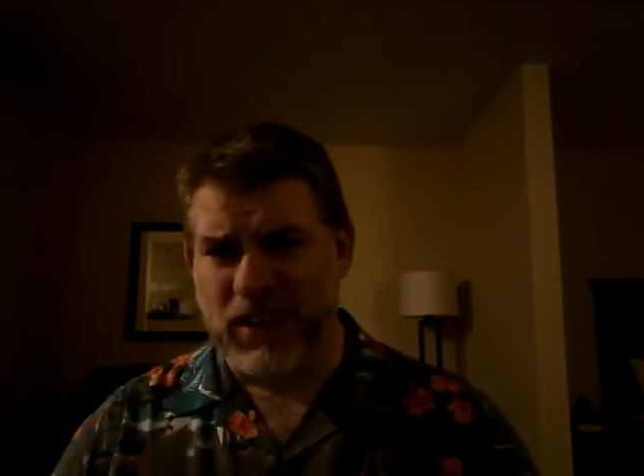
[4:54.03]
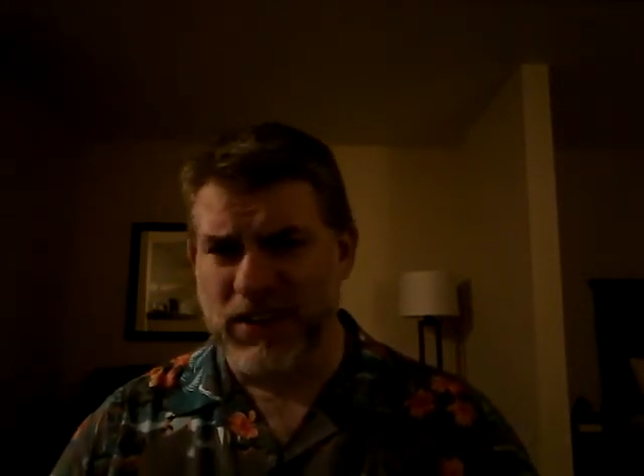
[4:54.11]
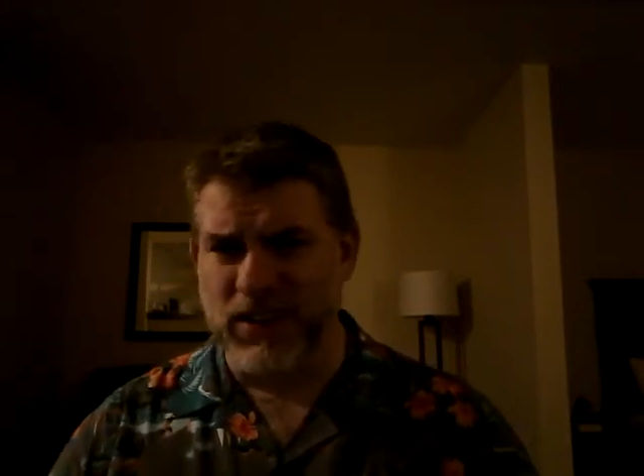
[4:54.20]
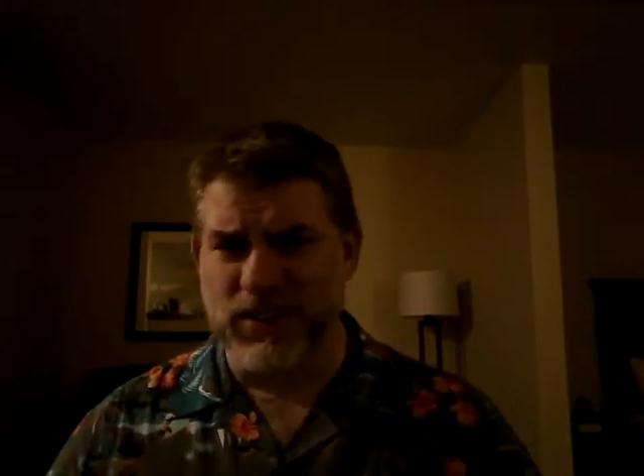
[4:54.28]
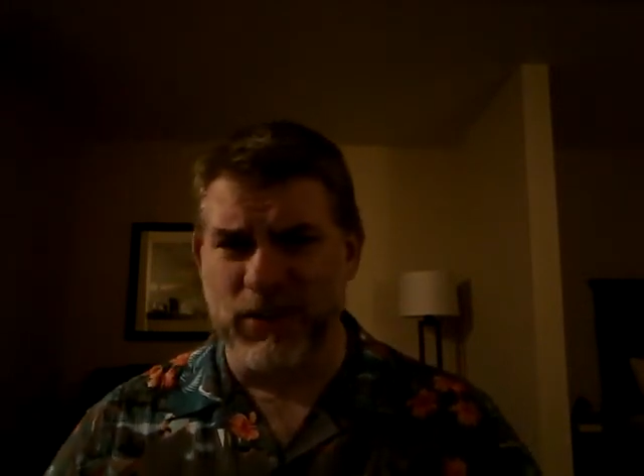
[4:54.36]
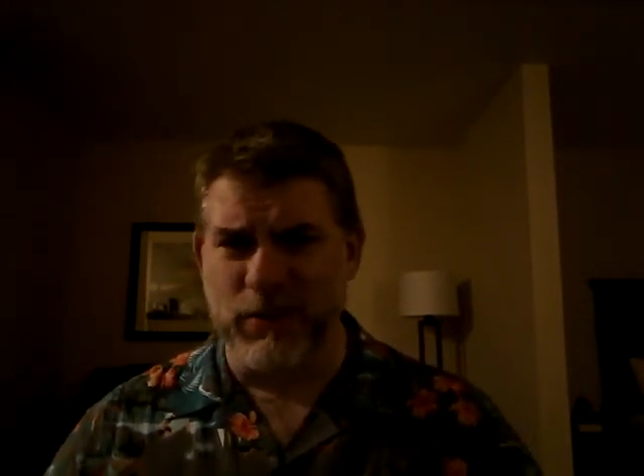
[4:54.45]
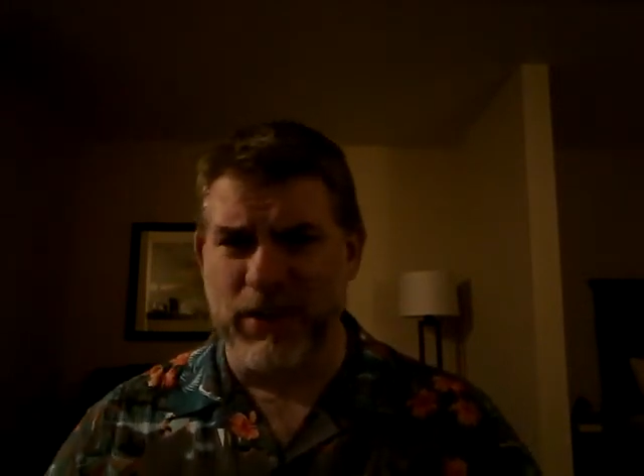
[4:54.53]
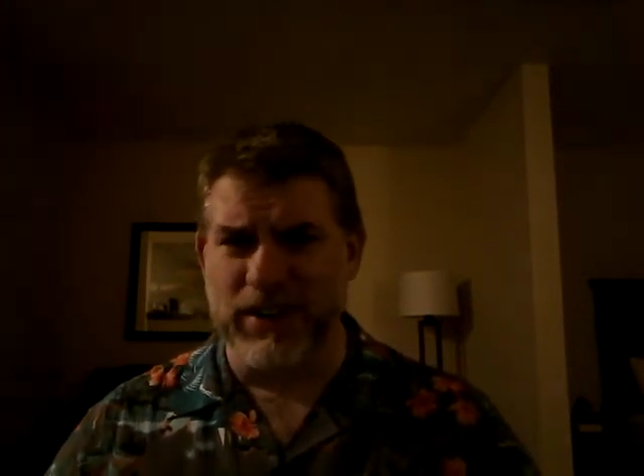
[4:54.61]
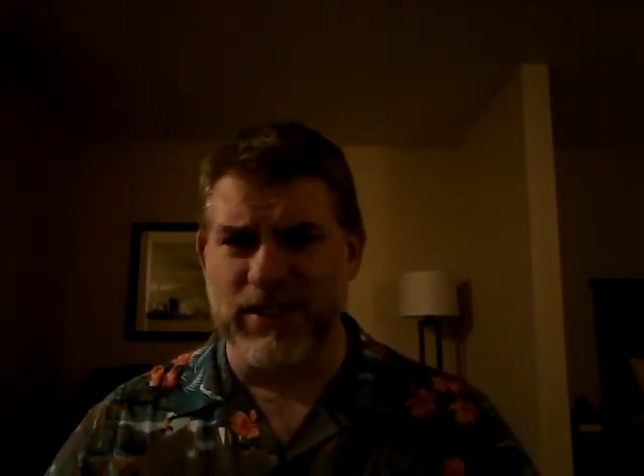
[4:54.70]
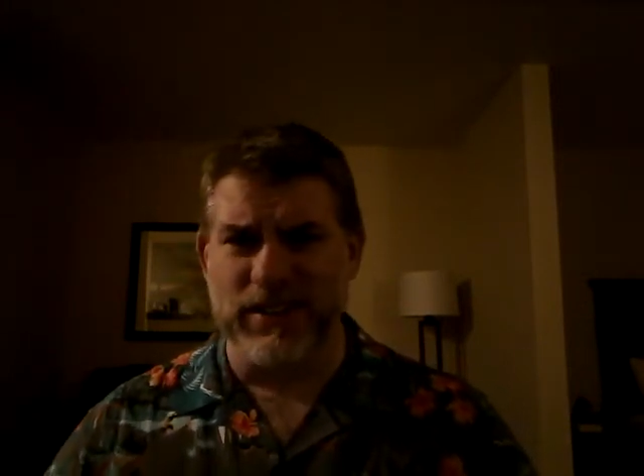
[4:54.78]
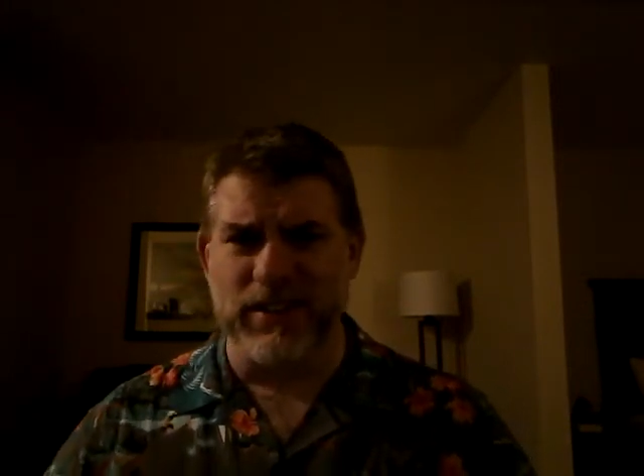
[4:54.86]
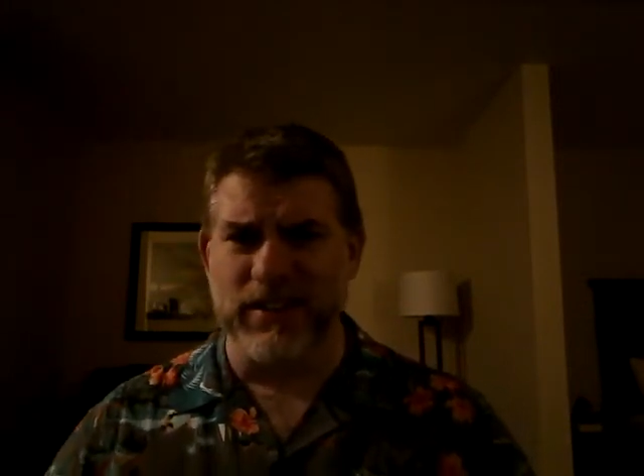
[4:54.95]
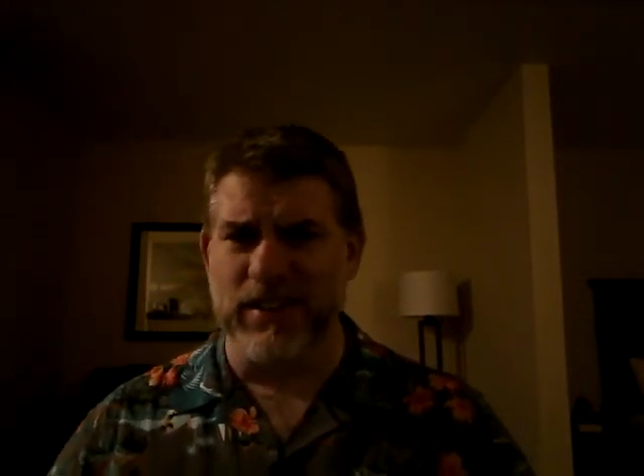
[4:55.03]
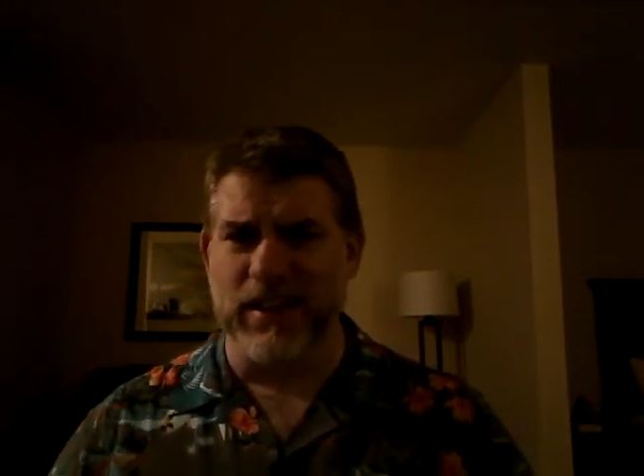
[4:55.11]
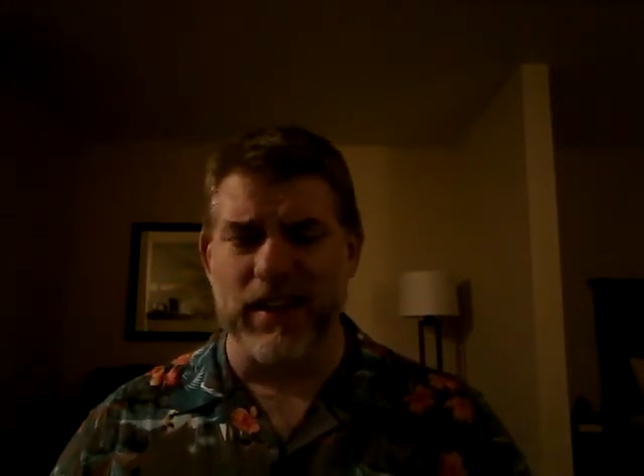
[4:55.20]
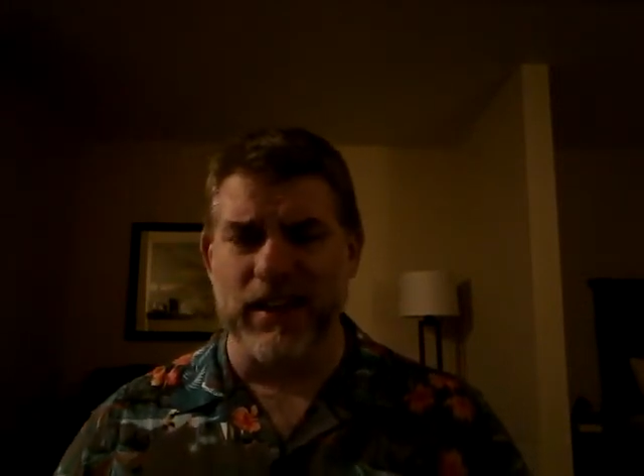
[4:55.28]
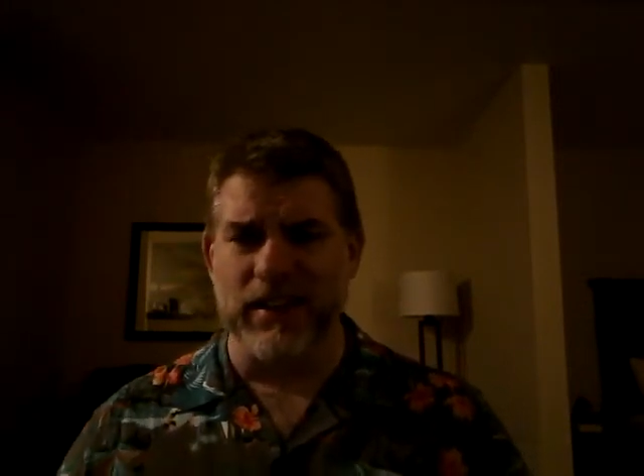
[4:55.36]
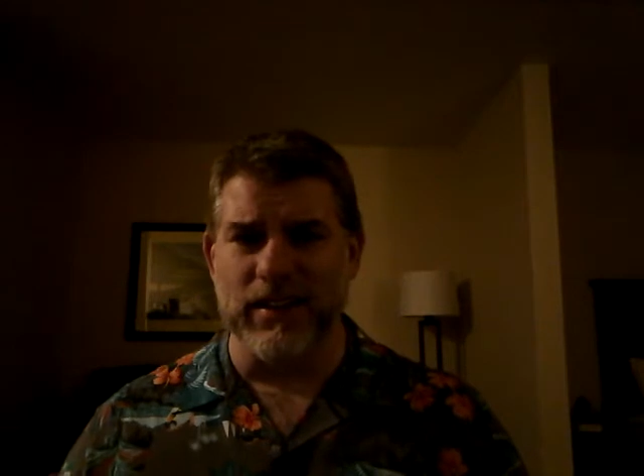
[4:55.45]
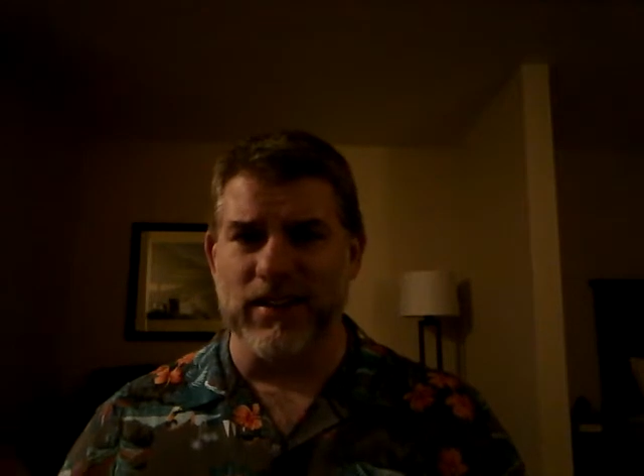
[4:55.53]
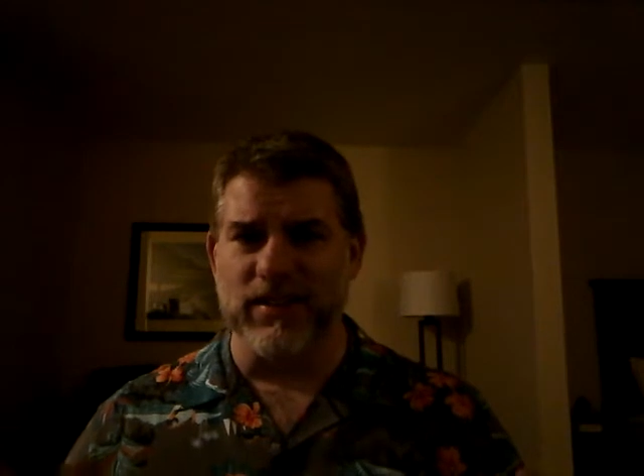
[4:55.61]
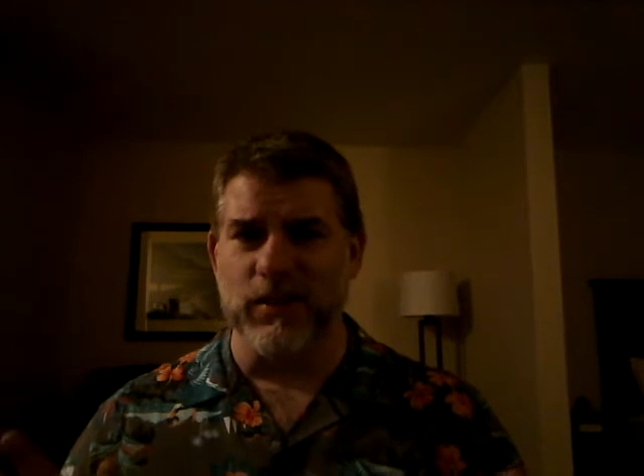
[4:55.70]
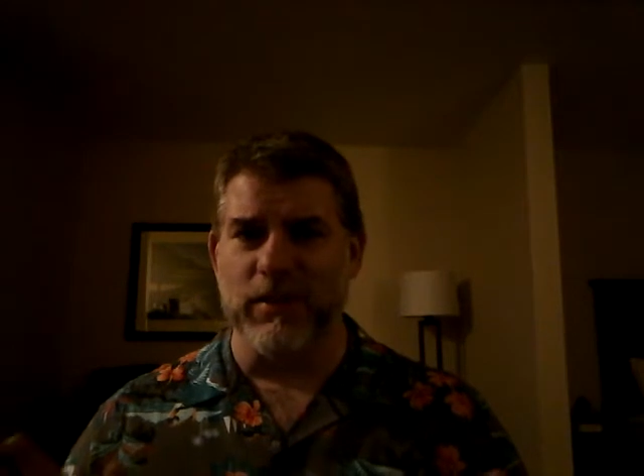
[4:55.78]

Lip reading: Just so much, just